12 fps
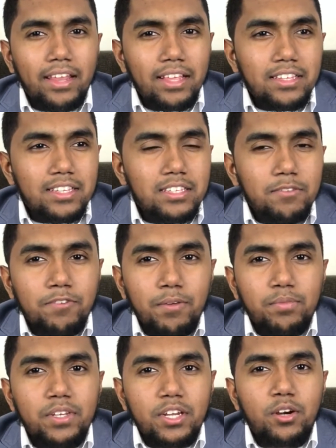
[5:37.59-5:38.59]
This is a
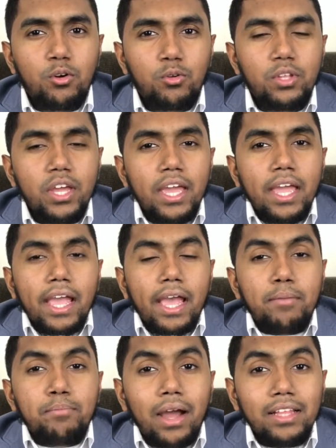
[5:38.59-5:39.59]
50-year-old,
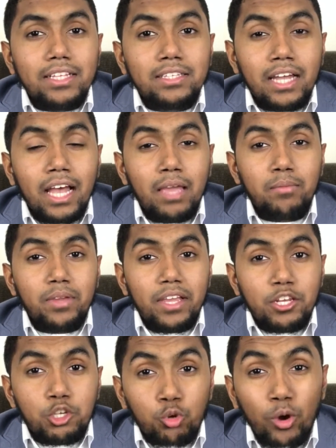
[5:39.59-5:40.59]
and by the time
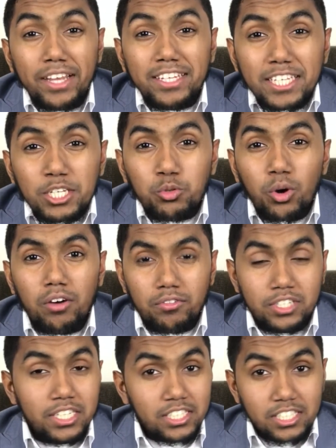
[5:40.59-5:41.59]
in 2012,